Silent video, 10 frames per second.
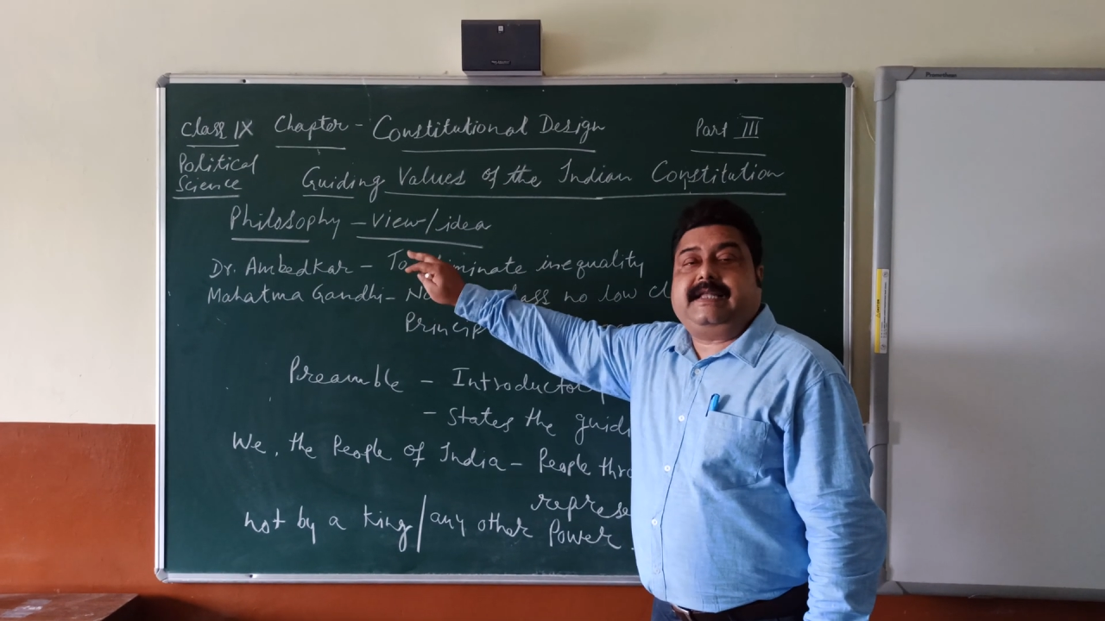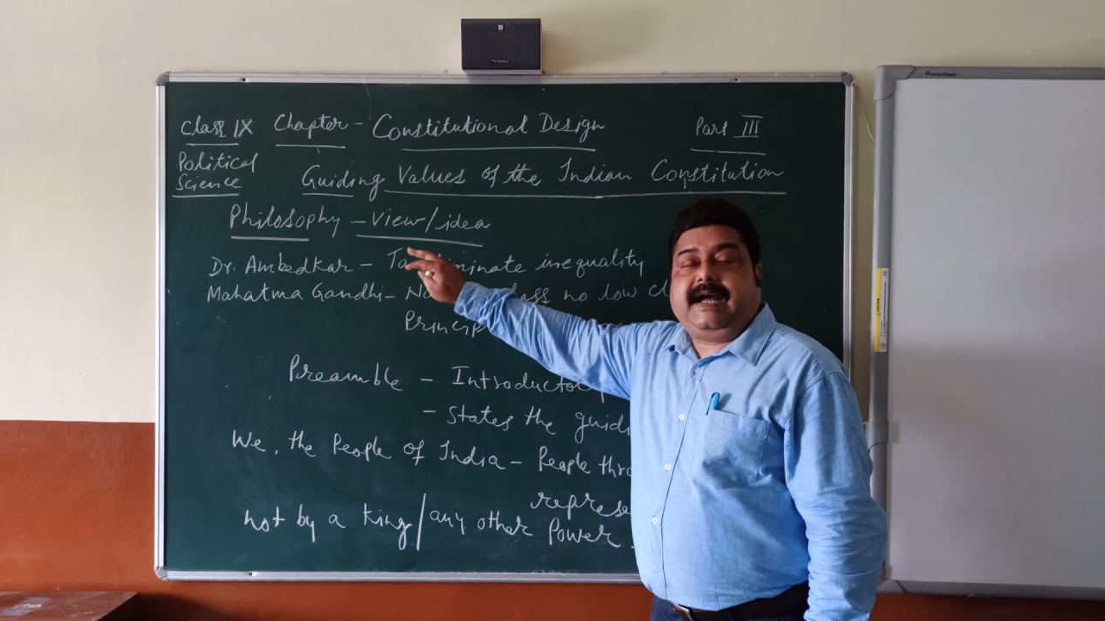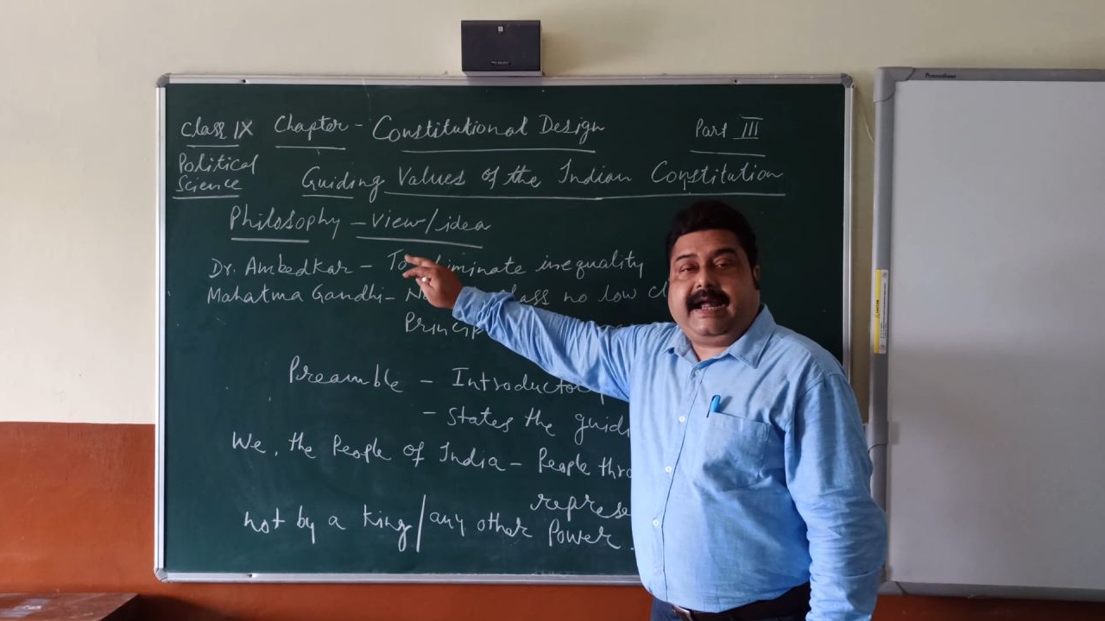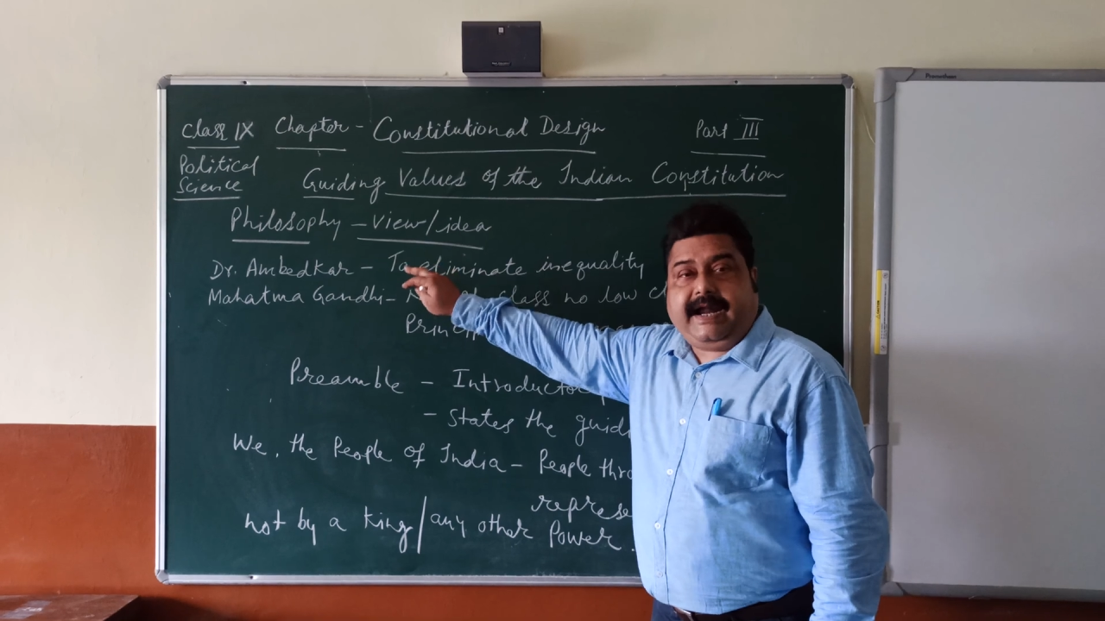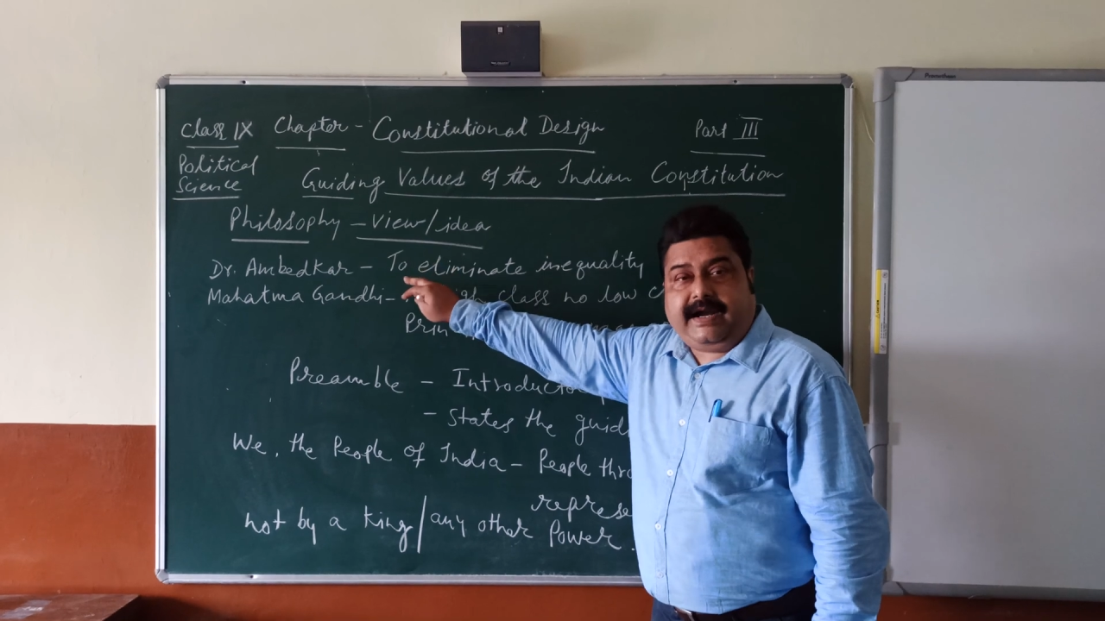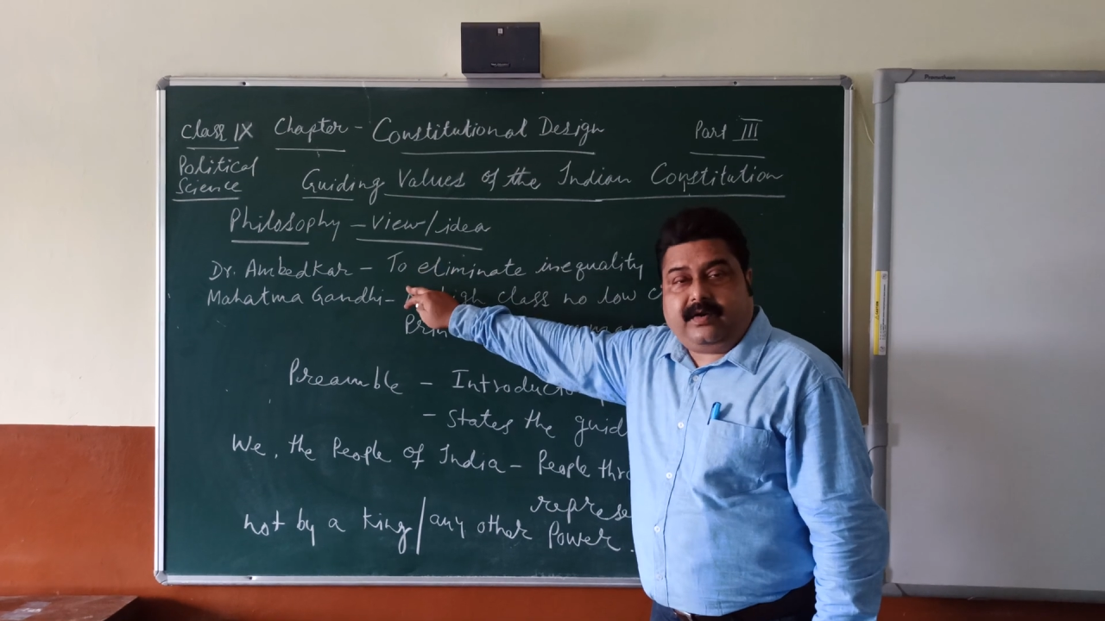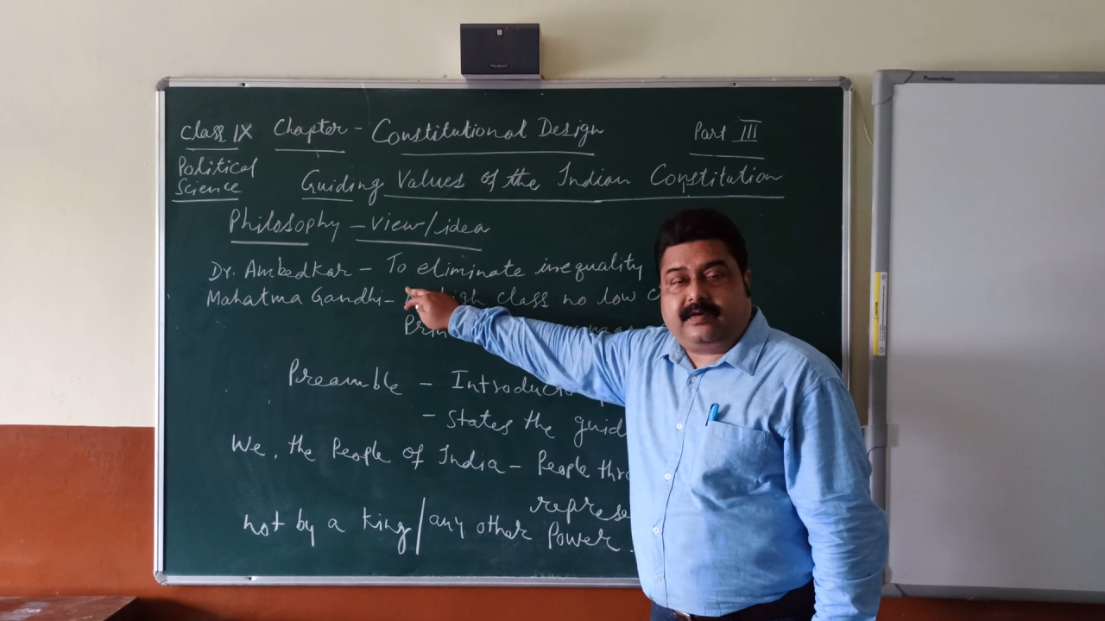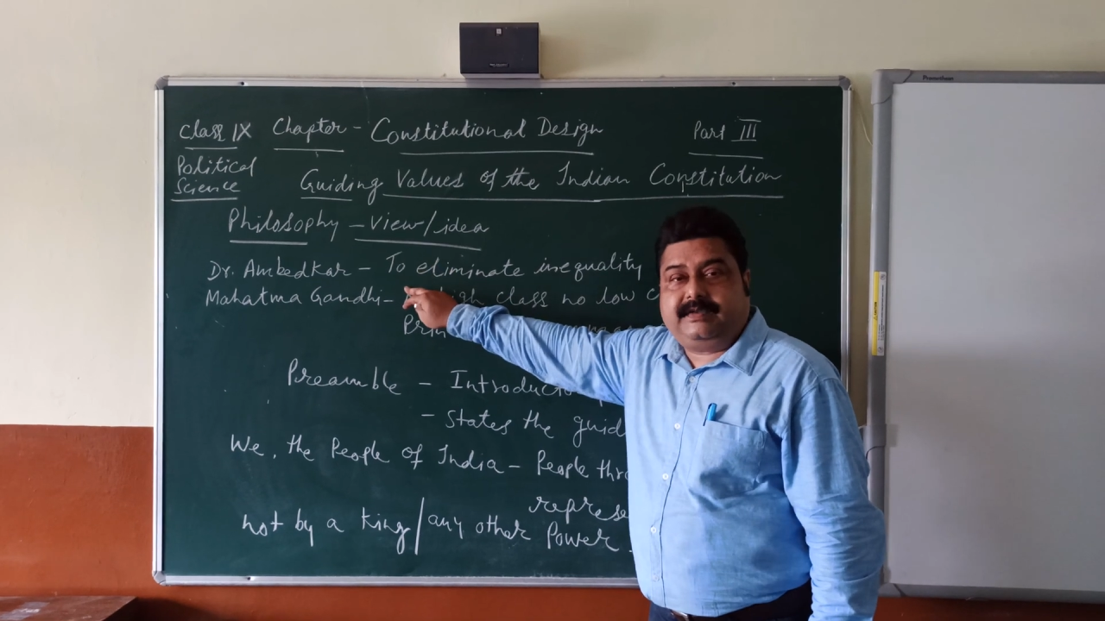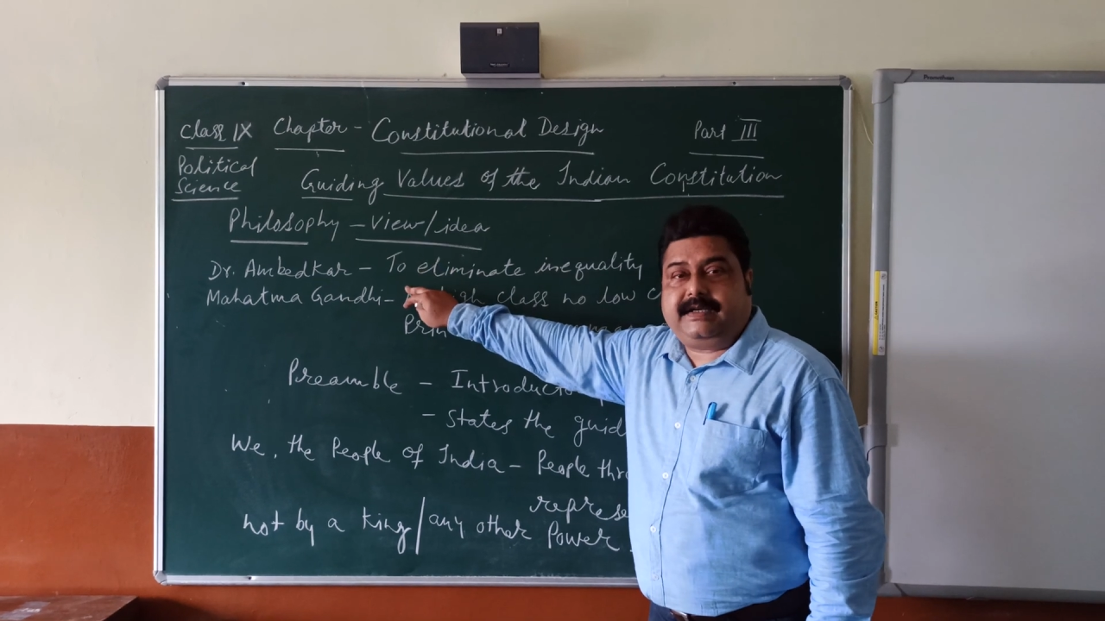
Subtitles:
the head of